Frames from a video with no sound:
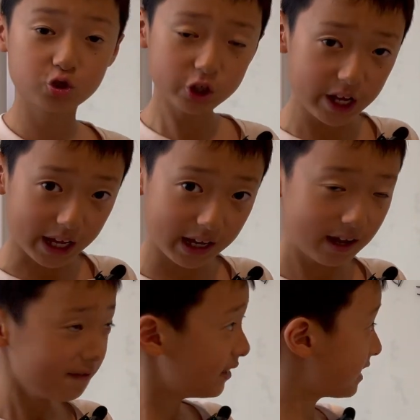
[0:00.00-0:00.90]
trick
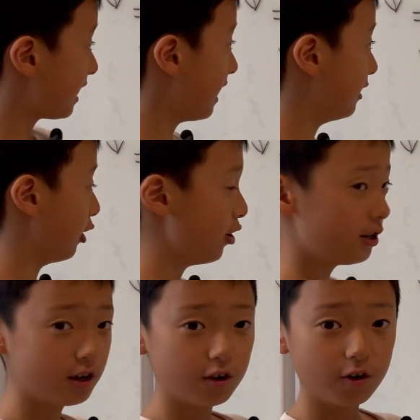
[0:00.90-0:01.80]
that I
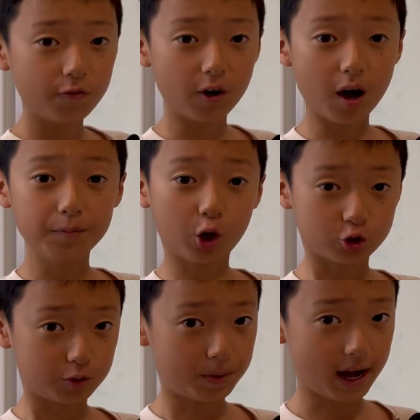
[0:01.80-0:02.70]
learned from
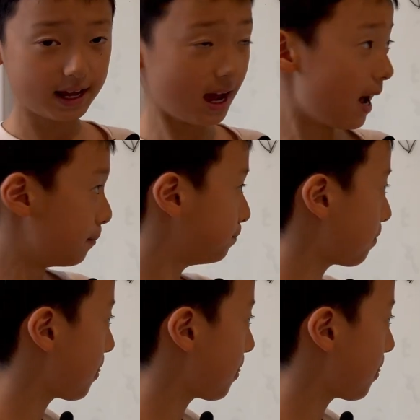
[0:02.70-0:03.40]
Dr. Payan.